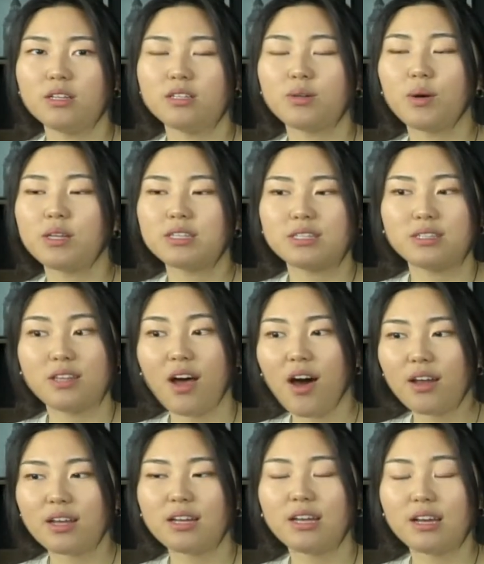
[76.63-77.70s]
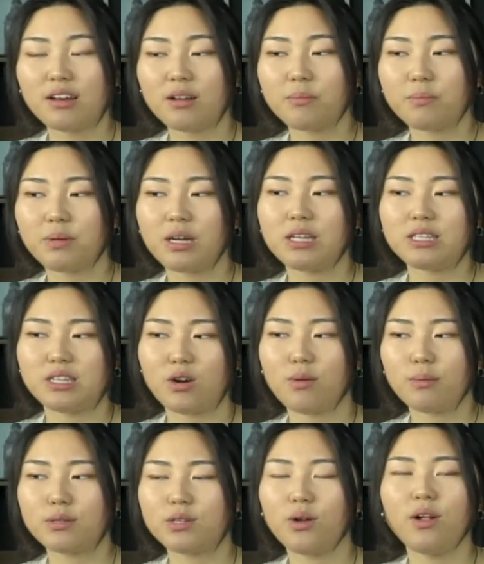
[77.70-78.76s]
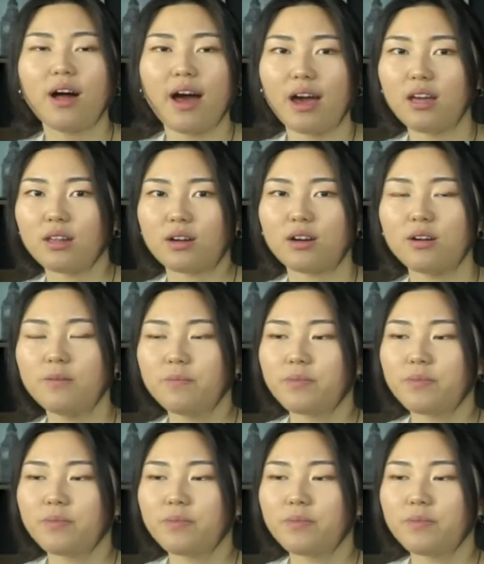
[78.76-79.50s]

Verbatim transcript: So it's not an incomplete d orbital either.